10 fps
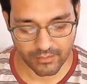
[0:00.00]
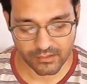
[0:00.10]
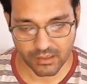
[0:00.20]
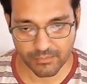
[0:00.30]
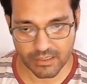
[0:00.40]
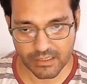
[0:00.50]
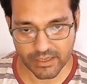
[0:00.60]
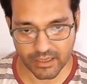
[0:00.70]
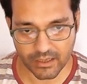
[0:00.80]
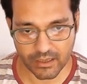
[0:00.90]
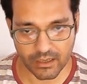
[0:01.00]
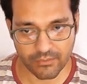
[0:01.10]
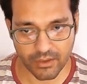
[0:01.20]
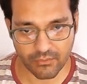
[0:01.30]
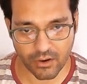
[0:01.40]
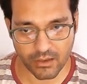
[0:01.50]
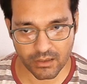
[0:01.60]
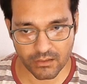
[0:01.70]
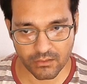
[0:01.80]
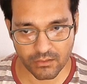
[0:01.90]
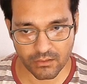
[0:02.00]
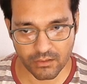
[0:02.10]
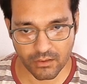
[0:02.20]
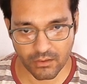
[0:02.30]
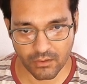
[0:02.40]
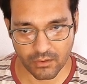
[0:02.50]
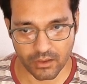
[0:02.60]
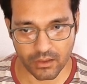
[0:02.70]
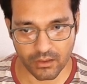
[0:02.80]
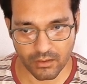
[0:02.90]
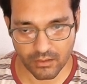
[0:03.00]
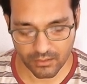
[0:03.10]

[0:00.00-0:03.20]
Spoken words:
Some snake live in water. Okay,